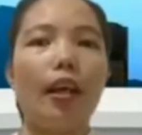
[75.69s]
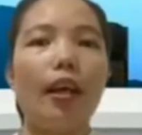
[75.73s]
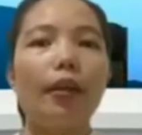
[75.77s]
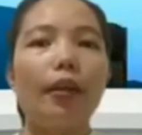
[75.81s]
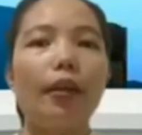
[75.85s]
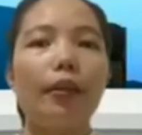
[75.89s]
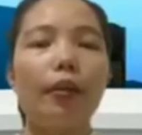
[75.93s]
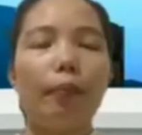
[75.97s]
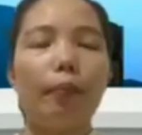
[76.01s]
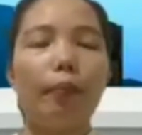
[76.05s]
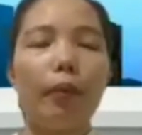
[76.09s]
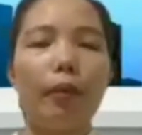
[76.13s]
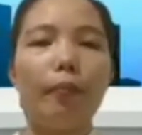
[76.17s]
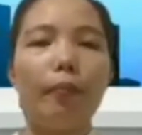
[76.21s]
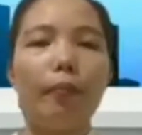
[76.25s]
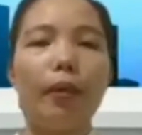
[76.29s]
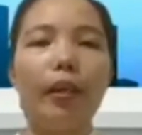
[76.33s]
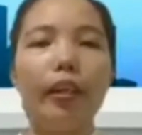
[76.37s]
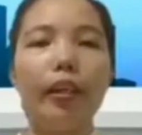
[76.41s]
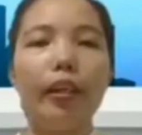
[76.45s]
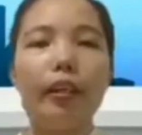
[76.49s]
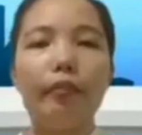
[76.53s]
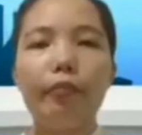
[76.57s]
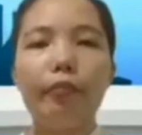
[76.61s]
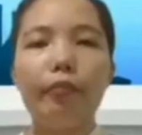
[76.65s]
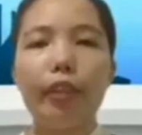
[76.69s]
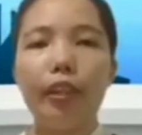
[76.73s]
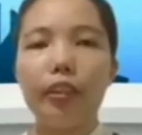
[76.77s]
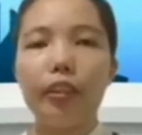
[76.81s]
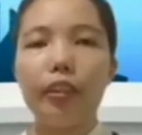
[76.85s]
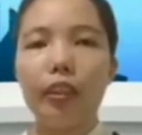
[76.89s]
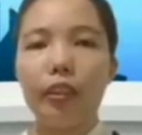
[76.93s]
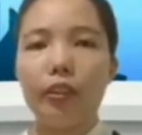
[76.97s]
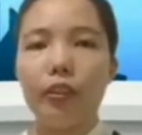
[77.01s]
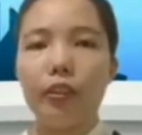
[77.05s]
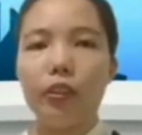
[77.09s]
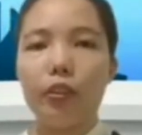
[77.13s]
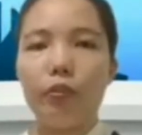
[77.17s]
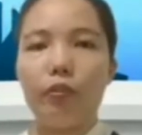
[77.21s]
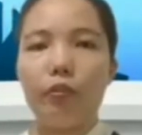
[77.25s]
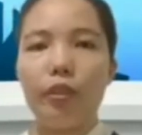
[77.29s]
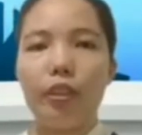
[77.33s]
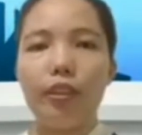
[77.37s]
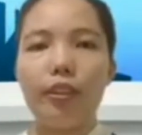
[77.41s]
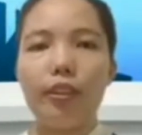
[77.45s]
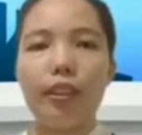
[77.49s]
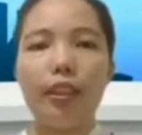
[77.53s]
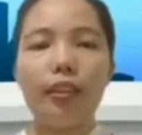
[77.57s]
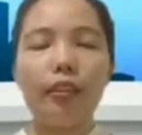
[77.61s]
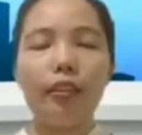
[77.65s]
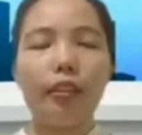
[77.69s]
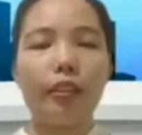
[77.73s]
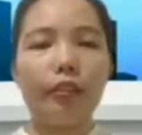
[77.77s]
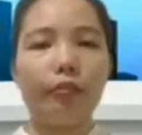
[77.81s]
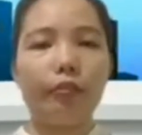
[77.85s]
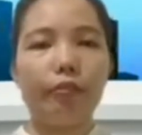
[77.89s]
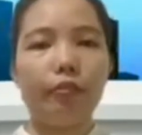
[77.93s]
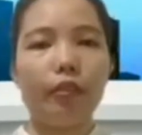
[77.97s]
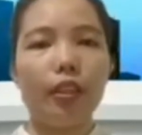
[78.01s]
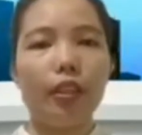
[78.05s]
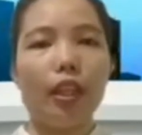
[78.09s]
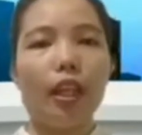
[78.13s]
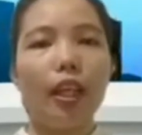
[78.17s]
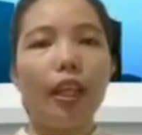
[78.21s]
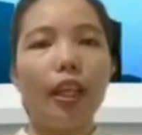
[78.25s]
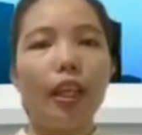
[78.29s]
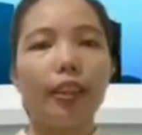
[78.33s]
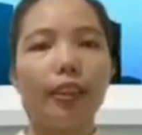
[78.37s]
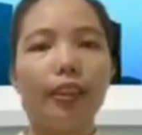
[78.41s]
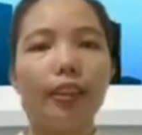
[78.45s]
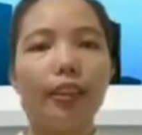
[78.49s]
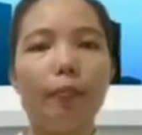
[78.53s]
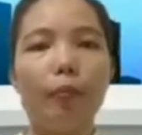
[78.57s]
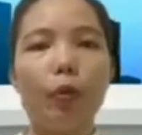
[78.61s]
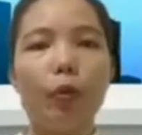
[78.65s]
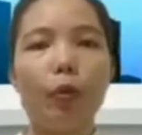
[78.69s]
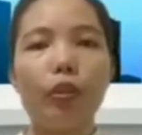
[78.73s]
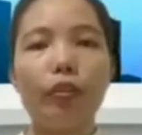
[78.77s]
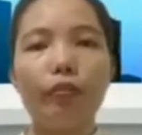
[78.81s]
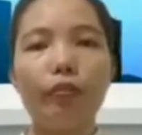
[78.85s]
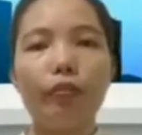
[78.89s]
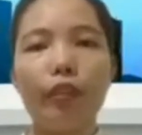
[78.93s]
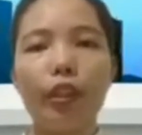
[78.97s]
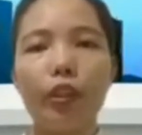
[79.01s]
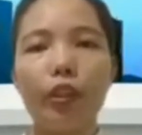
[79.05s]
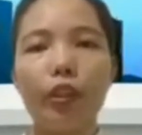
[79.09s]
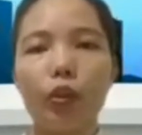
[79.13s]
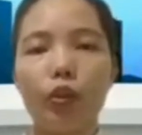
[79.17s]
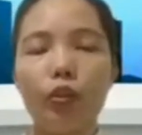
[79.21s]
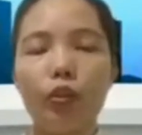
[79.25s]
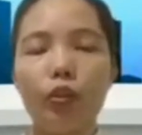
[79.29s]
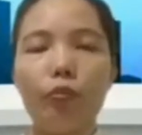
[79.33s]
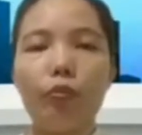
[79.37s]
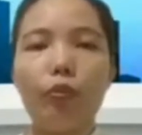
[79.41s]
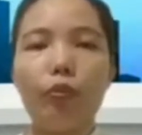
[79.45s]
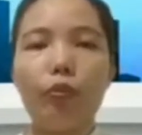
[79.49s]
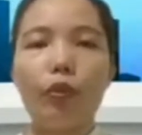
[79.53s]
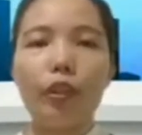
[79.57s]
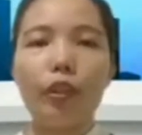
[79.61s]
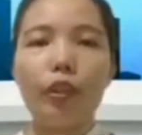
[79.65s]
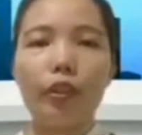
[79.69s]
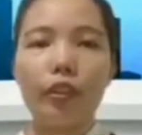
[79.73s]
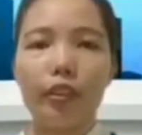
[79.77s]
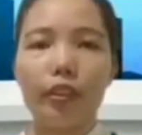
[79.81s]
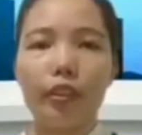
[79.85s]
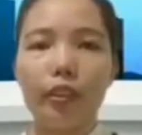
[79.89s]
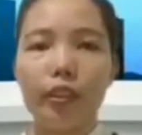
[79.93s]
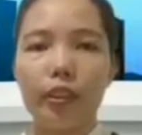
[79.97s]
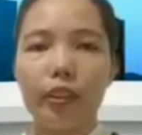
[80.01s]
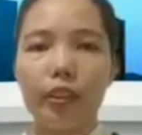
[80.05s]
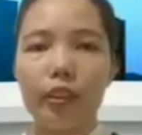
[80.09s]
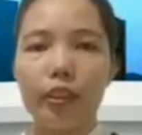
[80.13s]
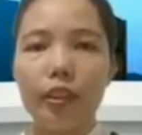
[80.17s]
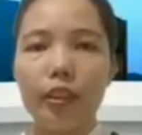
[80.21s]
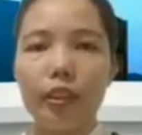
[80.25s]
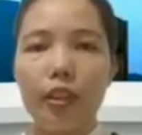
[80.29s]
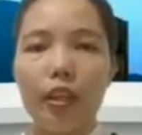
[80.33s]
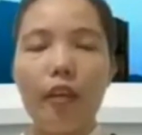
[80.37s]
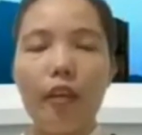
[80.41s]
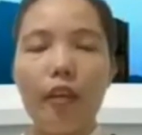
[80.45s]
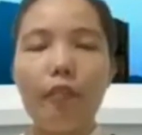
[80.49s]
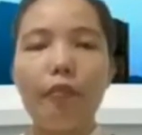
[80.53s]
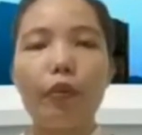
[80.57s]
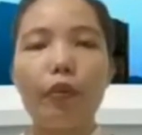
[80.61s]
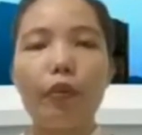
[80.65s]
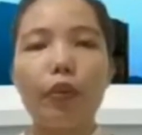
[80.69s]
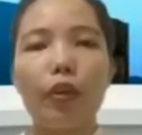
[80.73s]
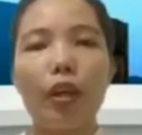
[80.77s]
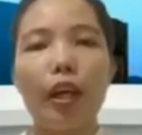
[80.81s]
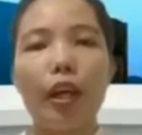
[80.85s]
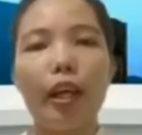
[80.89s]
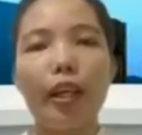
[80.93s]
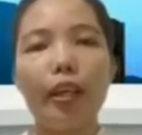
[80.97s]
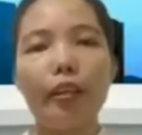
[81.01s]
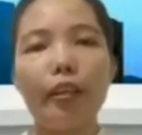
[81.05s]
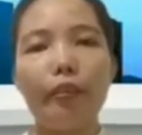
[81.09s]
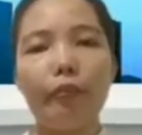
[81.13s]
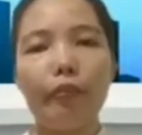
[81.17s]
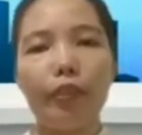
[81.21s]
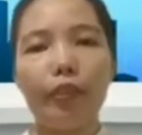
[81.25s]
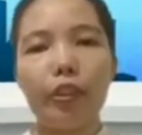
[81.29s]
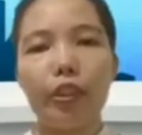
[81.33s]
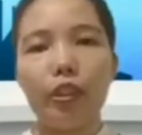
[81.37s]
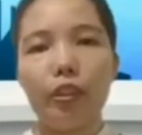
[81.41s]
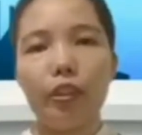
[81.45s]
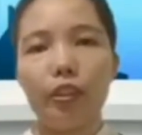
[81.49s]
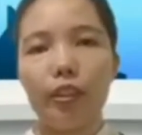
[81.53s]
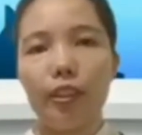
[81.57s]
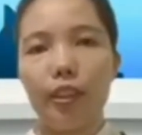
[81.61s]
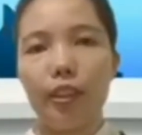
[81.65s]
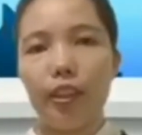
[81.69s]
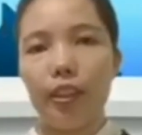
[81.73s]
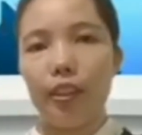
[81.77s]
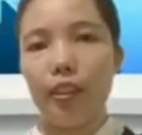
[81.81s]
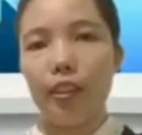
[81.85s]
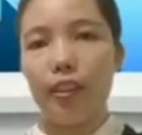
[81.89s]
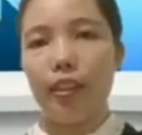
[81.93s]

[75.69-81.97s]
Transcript: The primary advantage of incentive is the motivation of workers for higher efficiency.